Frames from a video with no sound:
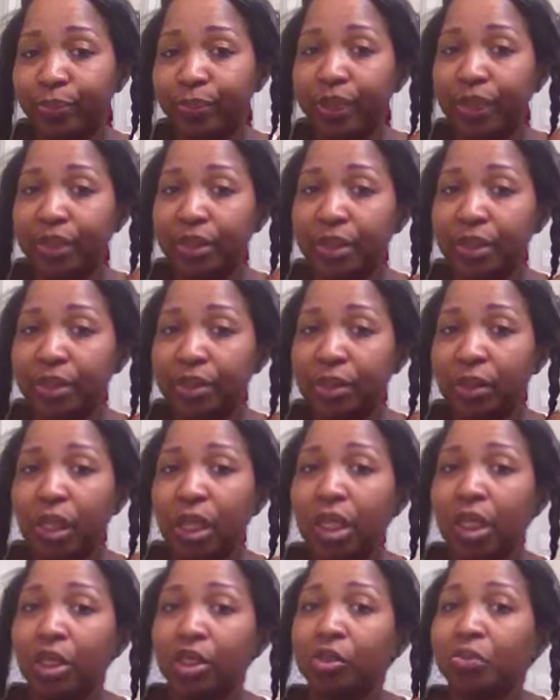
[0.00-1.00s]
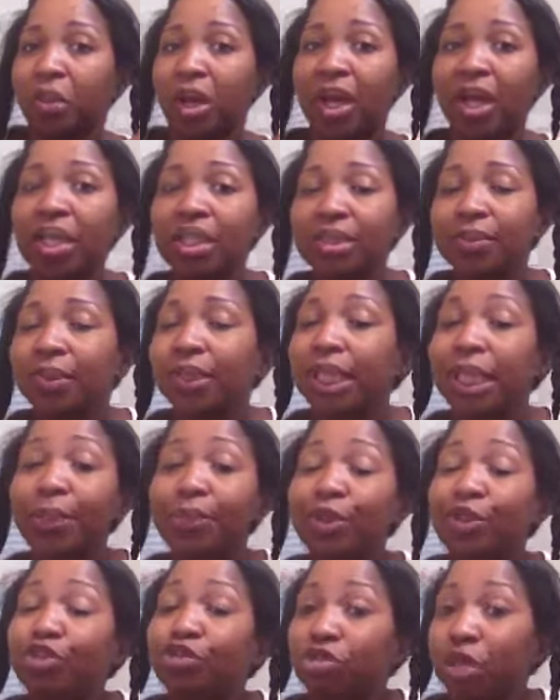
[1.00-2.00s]
purpose. And my husband, he
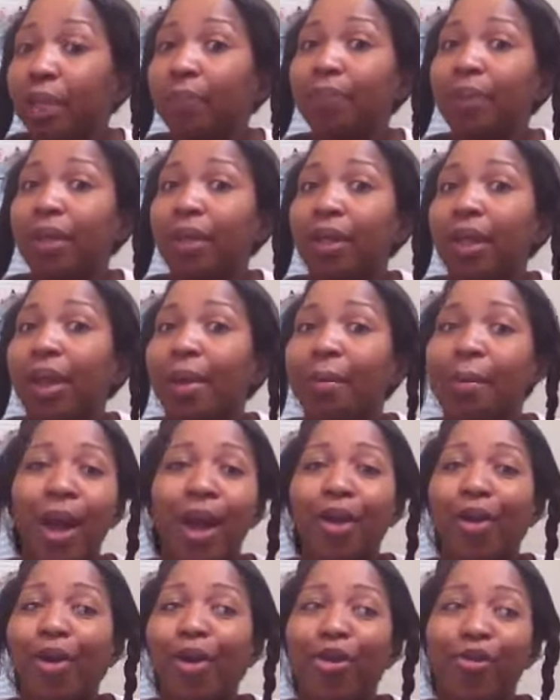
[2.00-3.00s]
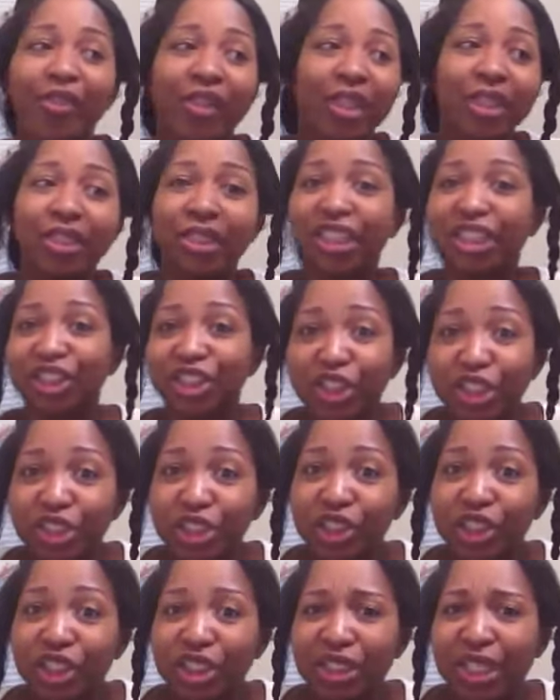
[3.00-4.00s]
be tripping about all these
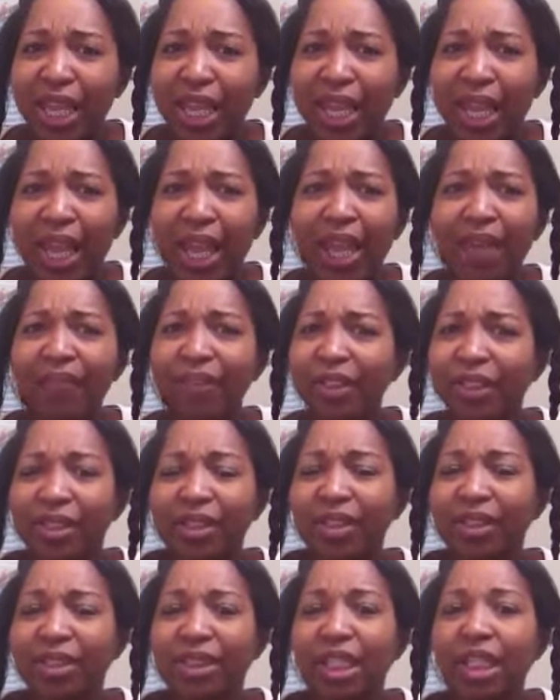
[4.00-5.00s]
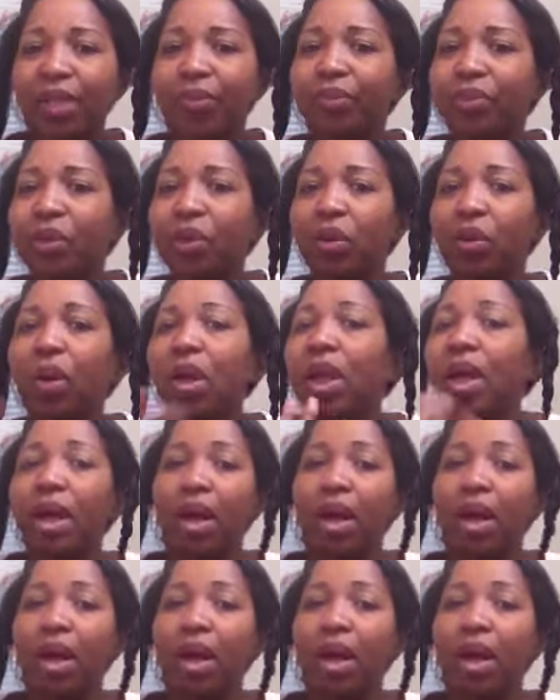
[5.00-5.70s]
conditioners I have, and then I tell him, no,